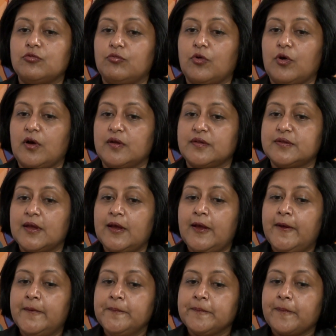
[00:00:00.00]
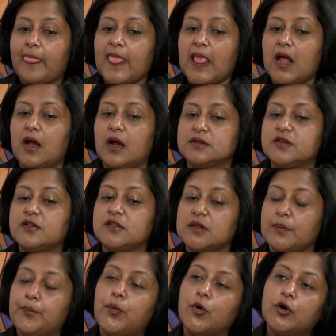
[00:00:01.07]
was the
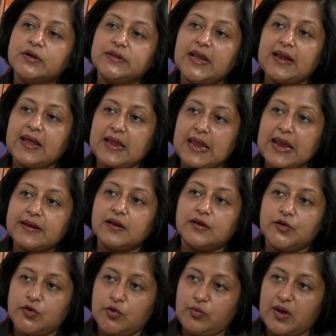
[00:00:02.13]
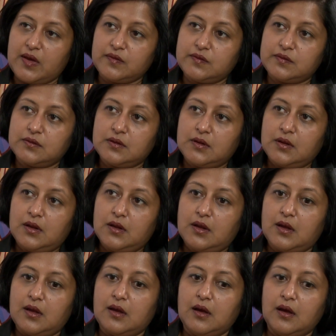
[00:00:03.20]
support that I get in US
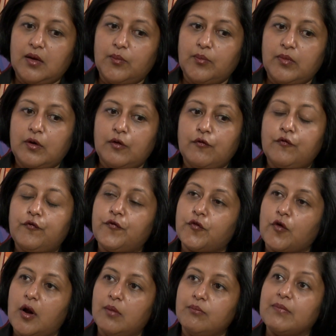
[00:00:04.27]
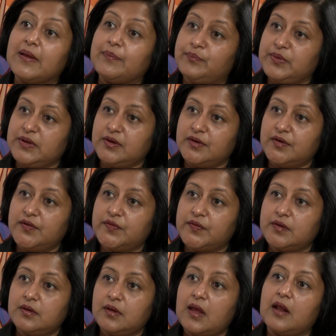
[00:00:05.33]
from my peers
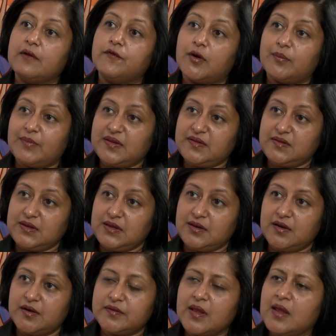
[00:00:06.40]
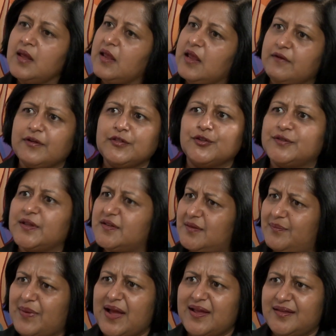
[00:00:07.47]
and from my seniors, even though there's a
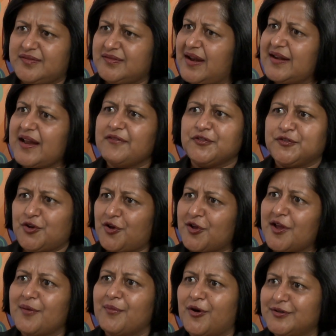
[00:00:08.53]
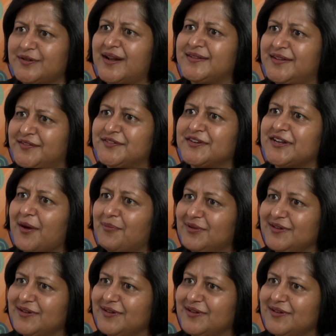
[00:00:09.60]
bias, right? I was talking about that. There's a double,